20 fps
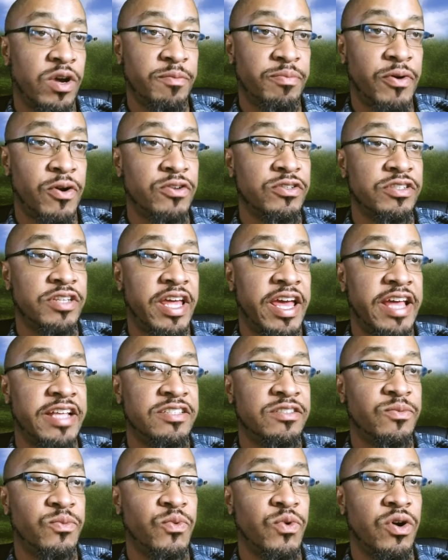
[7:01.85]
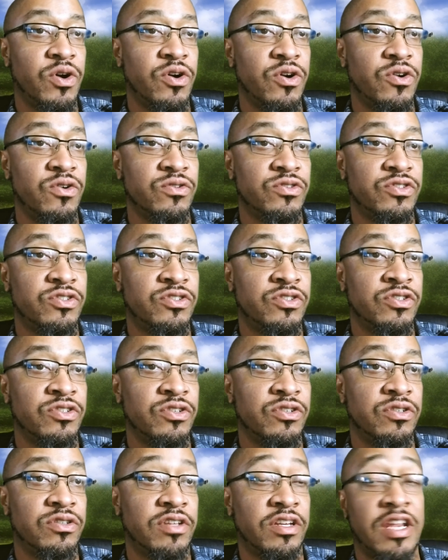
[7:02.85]
person had some words
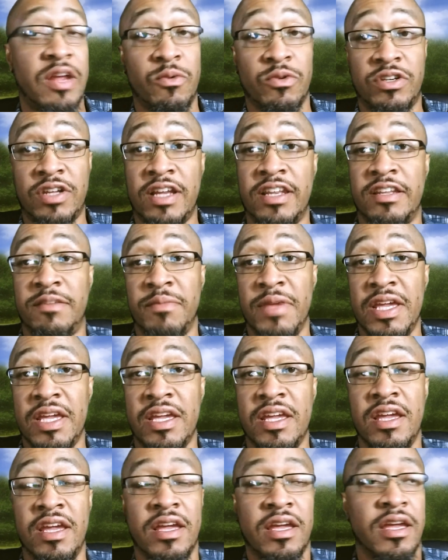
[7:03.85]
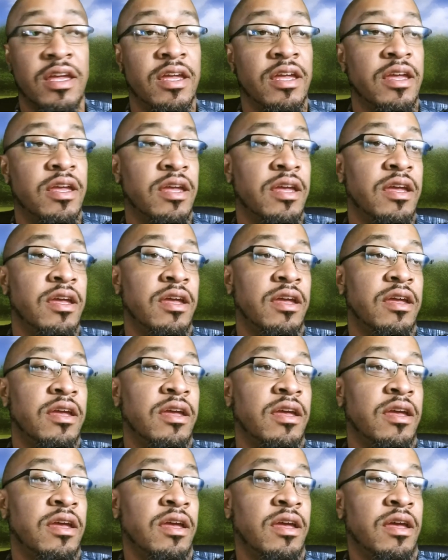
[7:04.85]
that they were telling me,
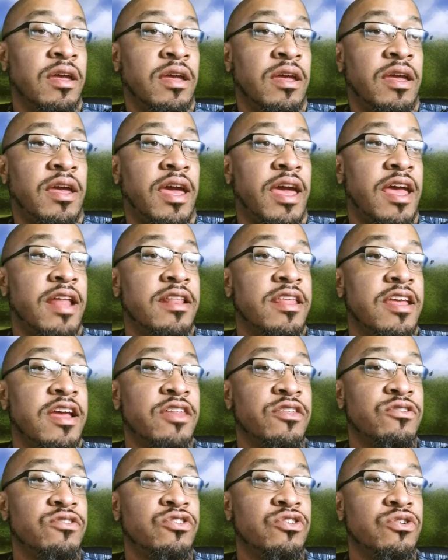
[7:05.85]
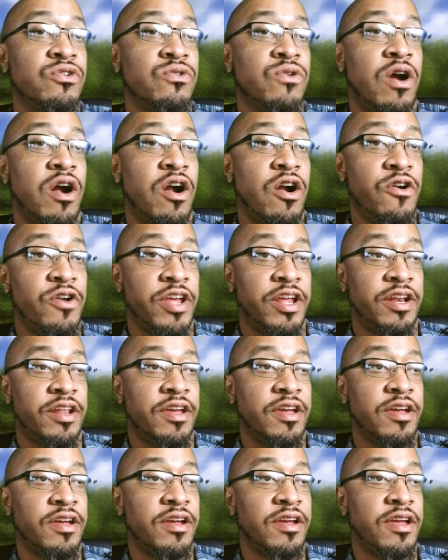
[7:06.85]
and the other two heard it.
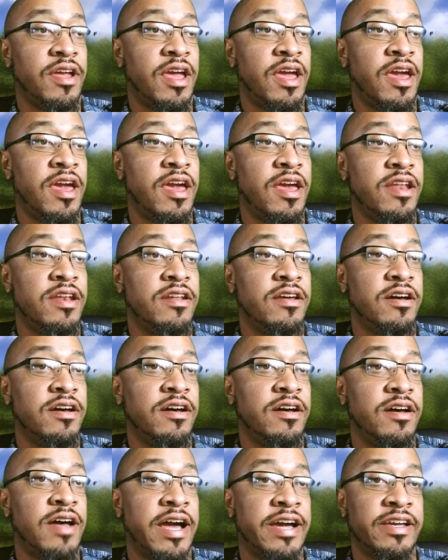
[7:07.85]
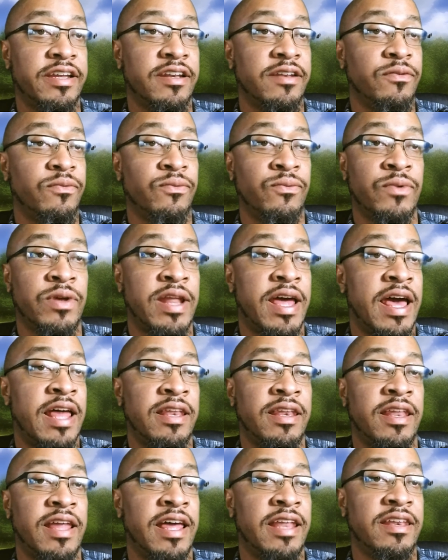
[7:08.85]
And when
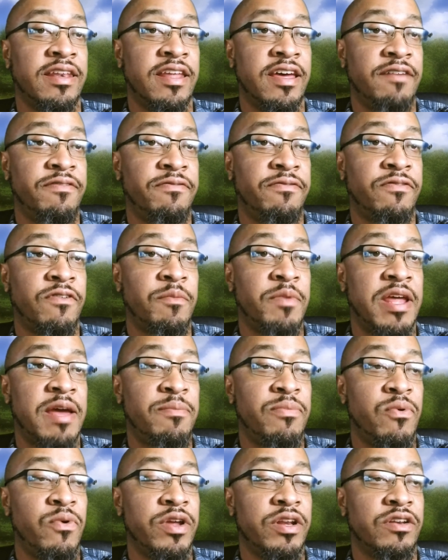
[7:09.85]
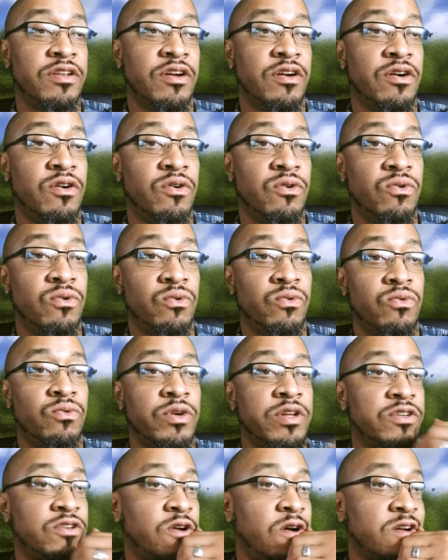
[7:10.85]
I left from that point to go
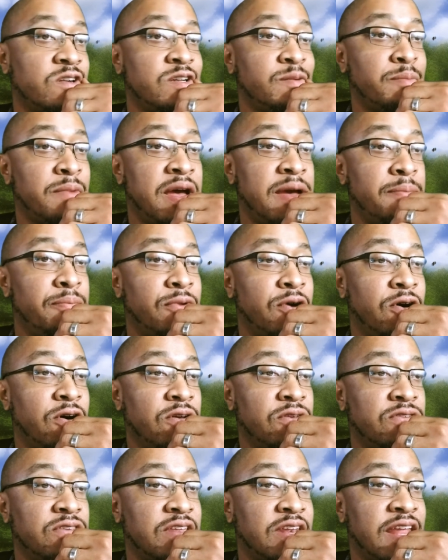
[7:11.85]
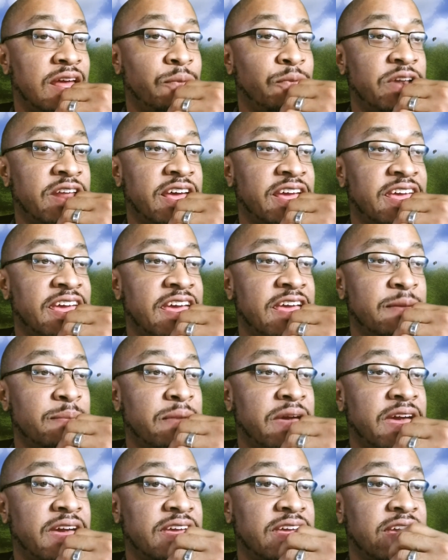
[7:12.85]
and talk to my boss, and when I came
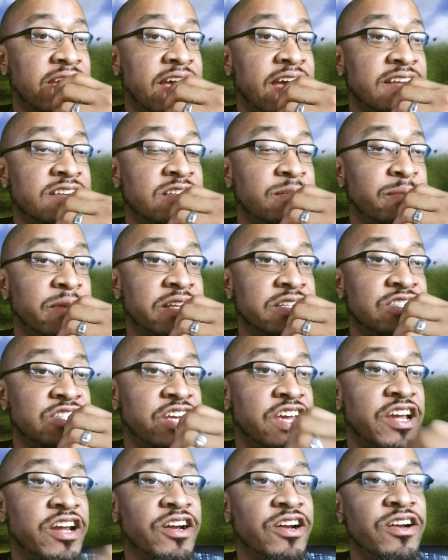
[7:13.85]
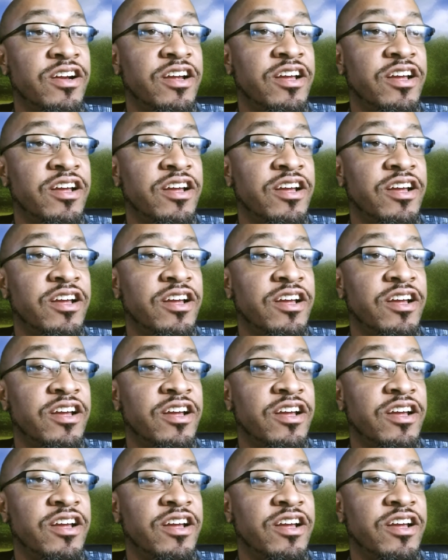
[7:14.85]
back and got to my chair,